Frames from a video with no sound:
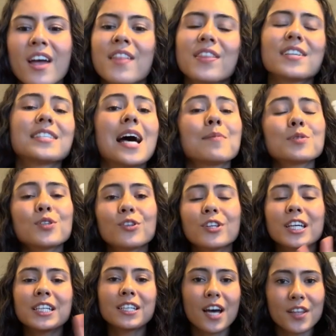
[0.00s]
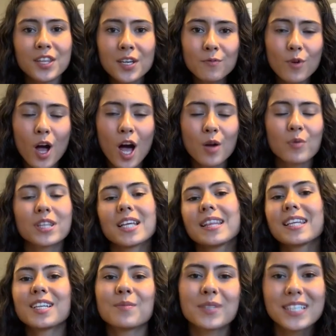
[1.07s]
There's absolutely nothing wrong with a
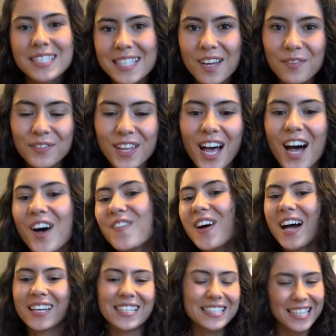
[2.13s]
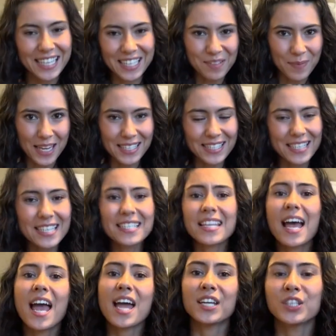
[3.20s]
little bit of self love on a daily basis,
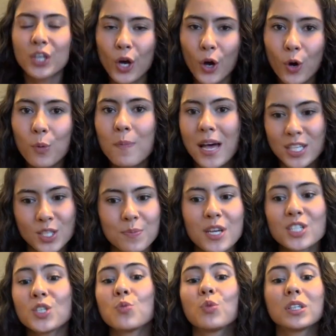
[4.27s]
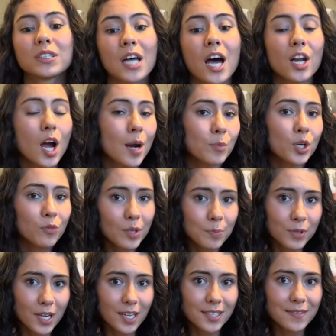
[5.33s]
and no, masturbation will not harm your
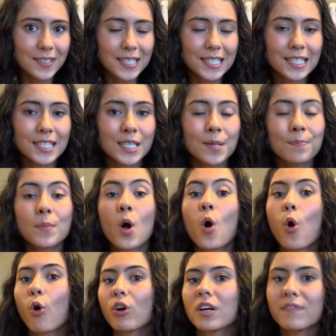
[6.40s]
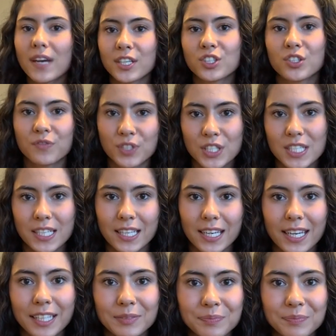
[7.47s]
reproductive system or affect your fertility.